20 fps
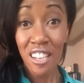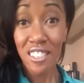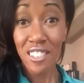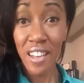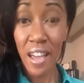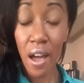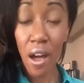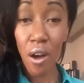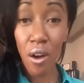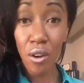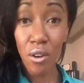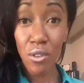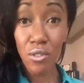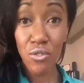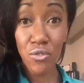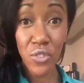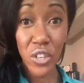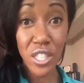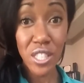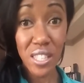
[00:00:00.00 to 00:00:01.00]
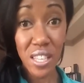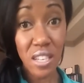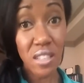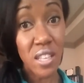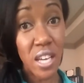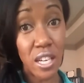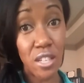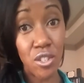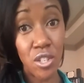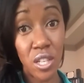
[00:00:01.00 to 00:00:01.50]
Now, first thing
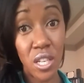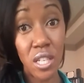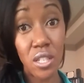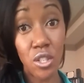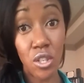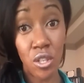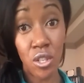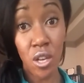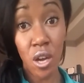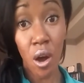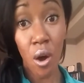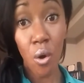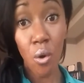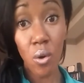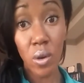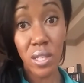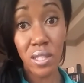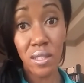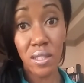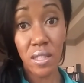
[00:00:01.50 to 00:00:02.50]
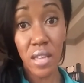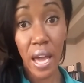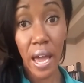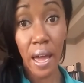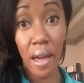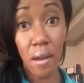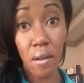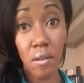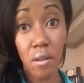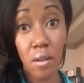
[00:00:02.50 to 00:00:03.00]
that you need to know is
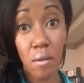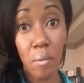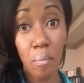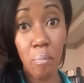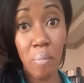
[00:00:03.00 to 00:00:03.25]
that